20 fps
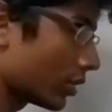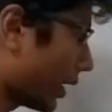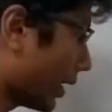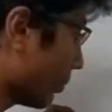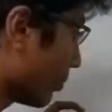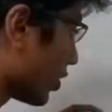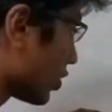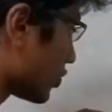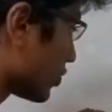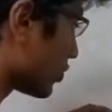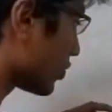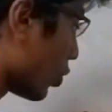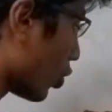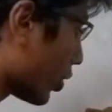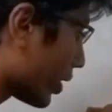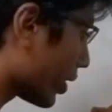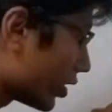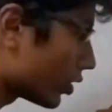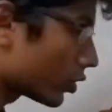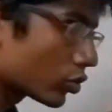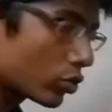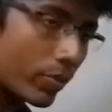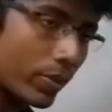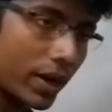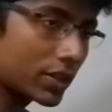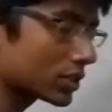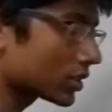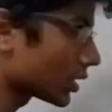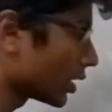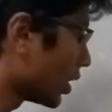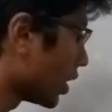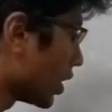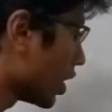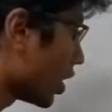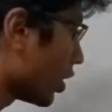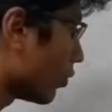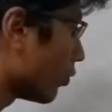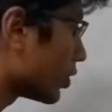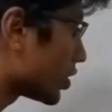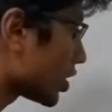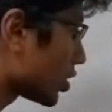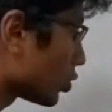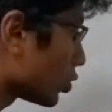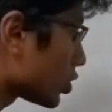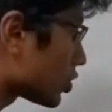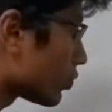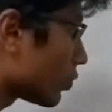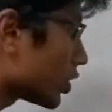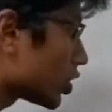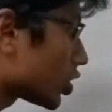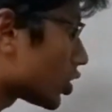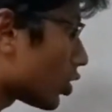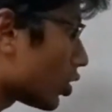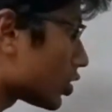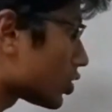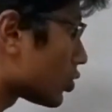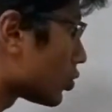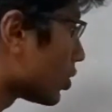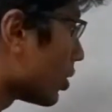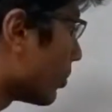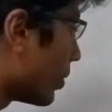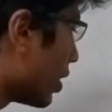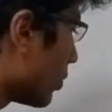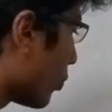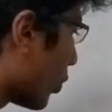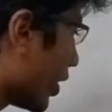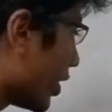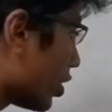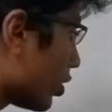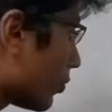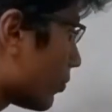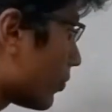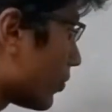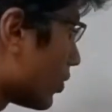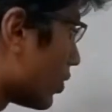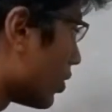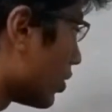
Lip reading: right? Because we broke it into two parts. Which are those which cross through the middle point of